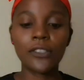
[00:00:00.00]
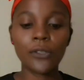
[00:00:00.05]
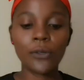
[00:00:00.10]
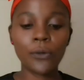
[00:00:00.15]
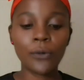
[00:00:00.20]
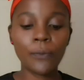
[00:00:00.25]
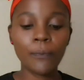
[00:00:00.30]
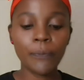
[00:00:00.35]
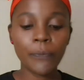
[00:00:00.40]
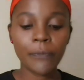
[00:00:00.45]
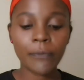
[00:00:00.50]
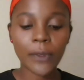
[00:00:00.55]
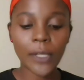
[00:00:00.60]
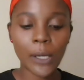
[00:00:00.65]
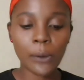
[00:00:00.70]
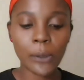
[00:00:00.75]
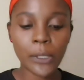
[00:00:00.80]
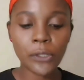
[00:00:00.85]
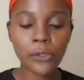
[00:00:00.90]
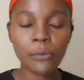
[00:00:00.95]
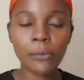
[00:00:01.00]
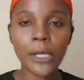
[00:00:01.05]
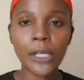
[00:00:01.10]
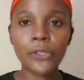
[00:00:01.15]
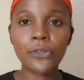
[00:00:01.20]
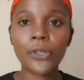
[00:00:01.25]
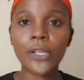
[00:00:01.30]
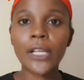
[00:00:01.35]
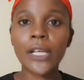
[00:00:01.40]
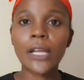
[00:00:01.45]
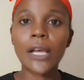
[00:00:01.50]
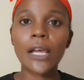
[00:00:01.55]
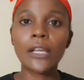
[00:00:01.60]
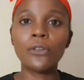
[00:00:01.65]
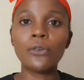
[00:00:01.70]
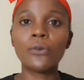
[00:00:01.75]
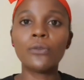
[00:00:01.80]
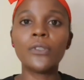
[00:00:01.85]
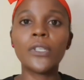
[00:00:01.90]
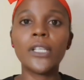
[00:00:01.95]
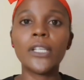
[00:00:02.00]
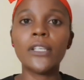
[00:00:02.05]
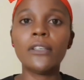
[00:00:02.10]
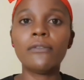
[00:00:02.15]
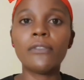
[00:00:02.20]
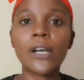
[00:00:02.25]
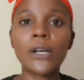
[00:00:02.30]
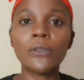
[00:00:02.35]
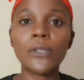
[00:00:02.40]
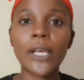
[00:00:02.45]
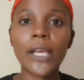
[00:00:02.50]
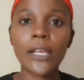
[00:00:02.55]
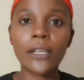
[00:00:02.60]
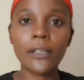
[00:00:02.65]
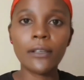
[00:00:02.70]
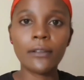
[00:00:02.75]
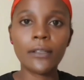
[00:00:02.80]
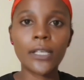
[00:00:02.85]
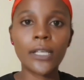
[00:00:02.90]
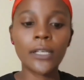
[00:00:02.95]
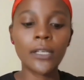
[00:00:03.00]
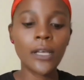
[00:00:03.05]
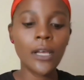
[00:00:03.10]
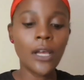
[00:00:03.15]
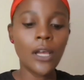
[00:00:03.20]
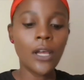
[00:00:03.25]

so I want to make sure that I don't leave out anything.